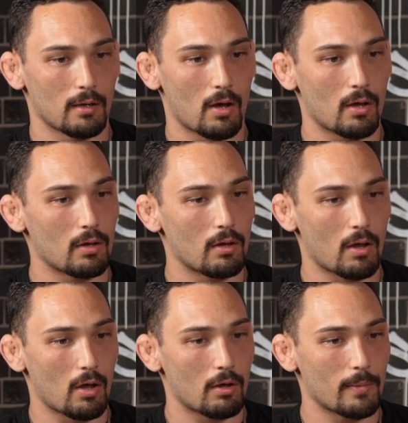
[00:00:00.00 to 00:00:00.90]

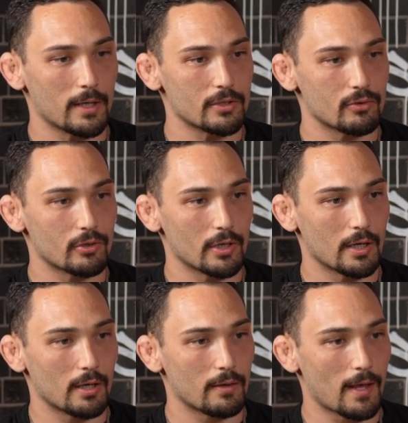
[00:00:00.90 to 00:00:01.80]
all my junior
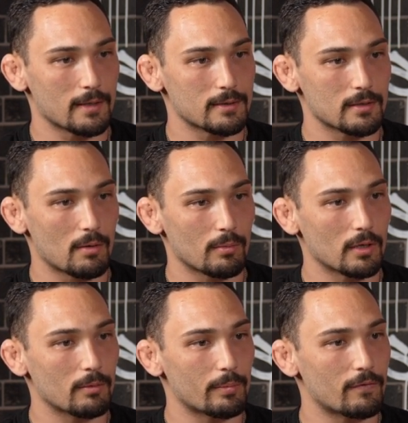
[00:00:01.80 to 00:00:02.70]
year that
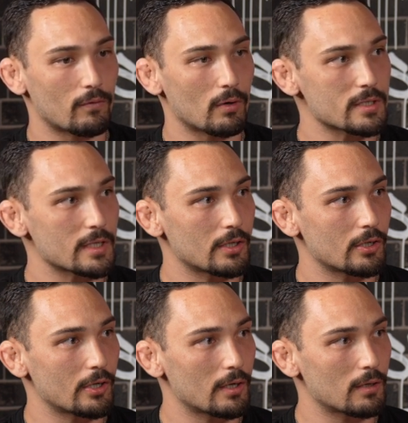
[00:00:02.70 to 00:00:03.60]
summer before
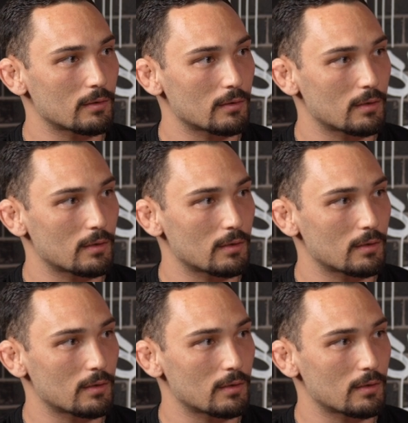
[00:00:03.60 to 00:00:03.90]
senior year.